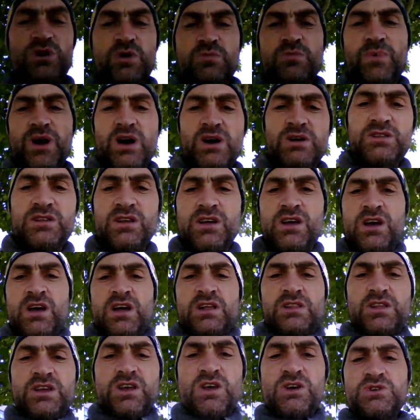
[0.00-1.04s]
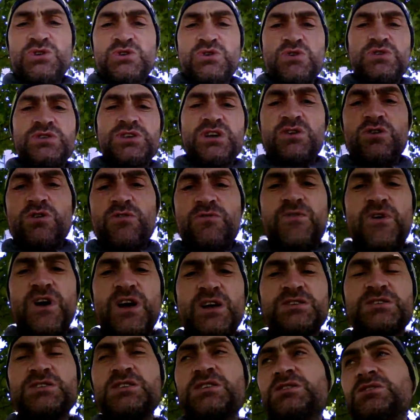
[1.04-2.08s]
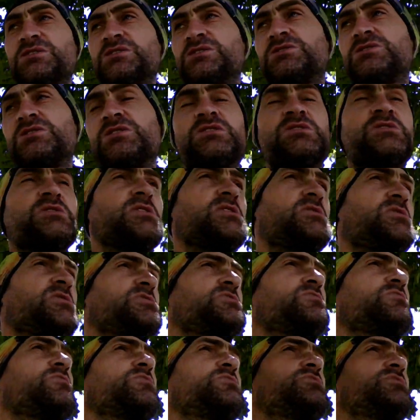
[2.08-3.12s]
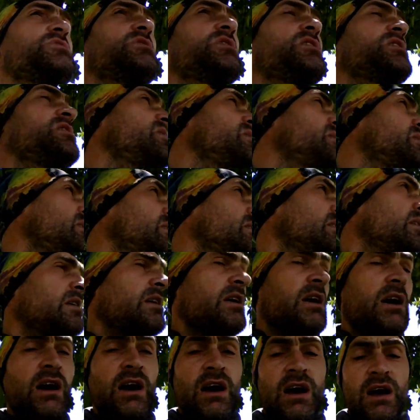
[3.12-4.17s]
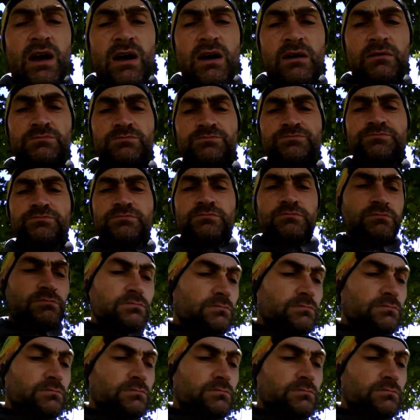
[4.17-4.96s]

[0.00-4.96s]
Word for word: about the issues that you're facing in, in world today. Um,